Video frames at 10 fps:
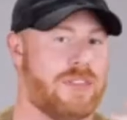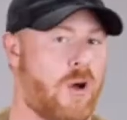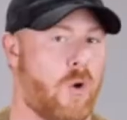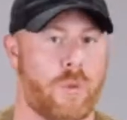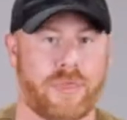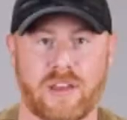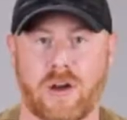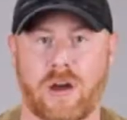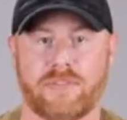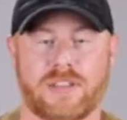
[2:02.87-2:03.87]
the whole thing
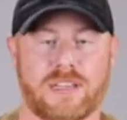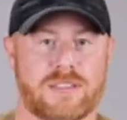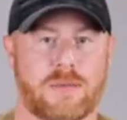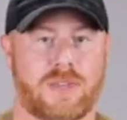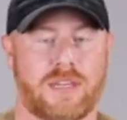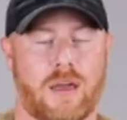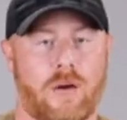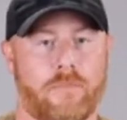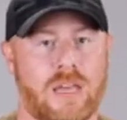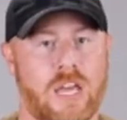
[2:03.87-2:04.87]
off to get something
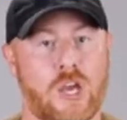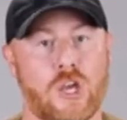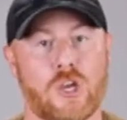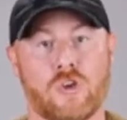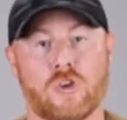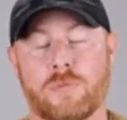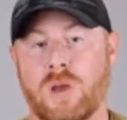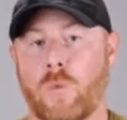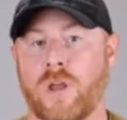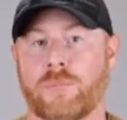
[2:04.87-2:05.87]
out. You can be
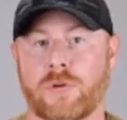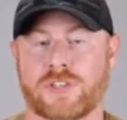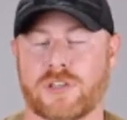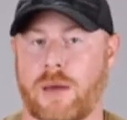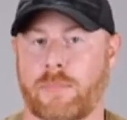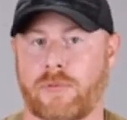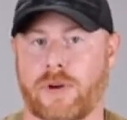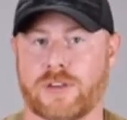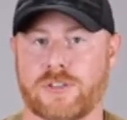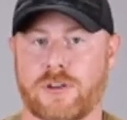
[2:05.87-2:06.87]
a one-person
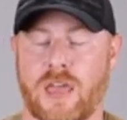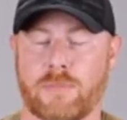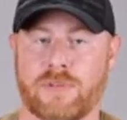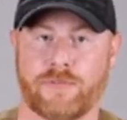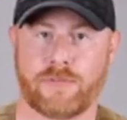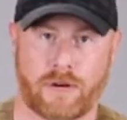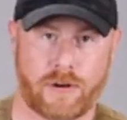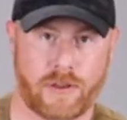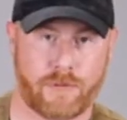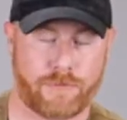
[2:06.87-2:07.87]
operation and be
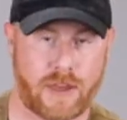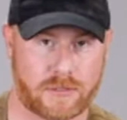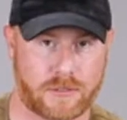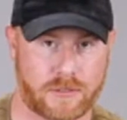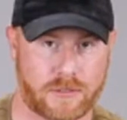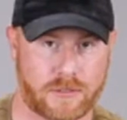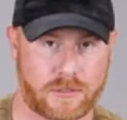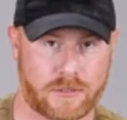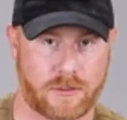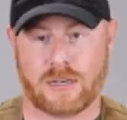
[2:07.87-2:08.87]
very effective.
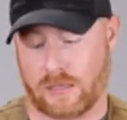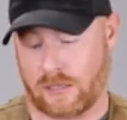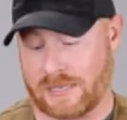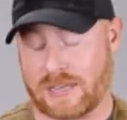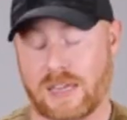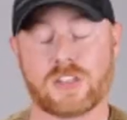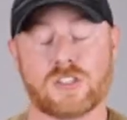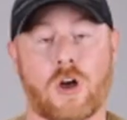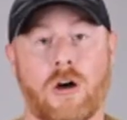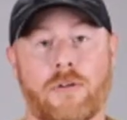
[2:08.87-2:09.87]
Now let me take
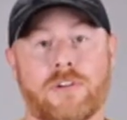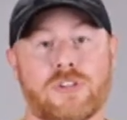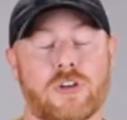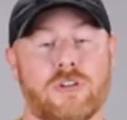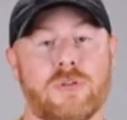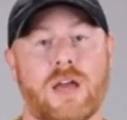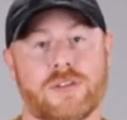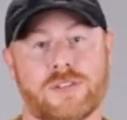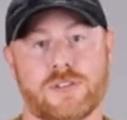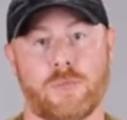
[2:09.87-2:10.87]
this off and show you
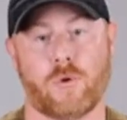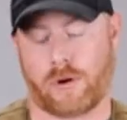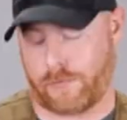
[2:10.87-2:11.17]
guys some more.